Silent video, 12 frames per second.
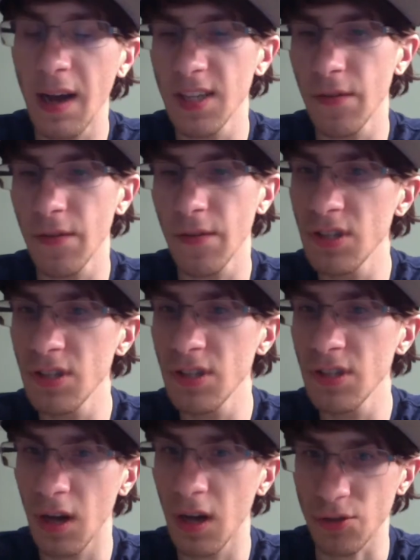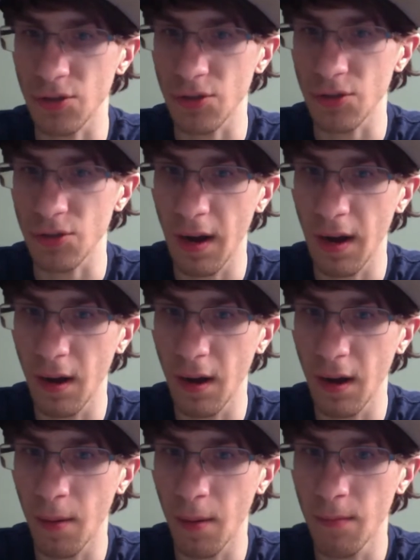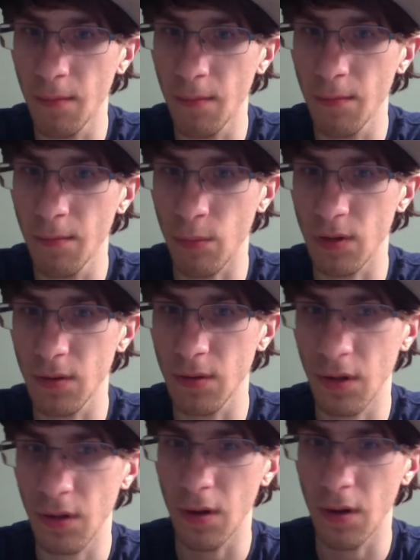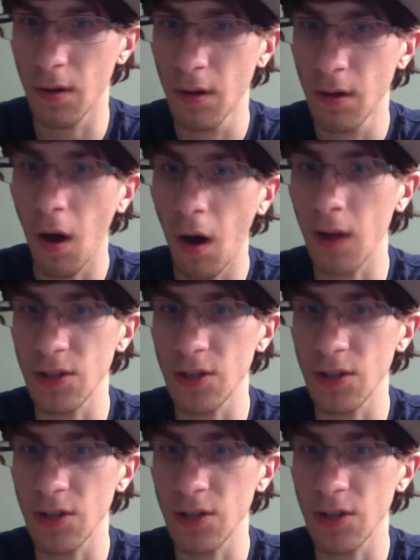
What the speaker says: if you use the stride, the on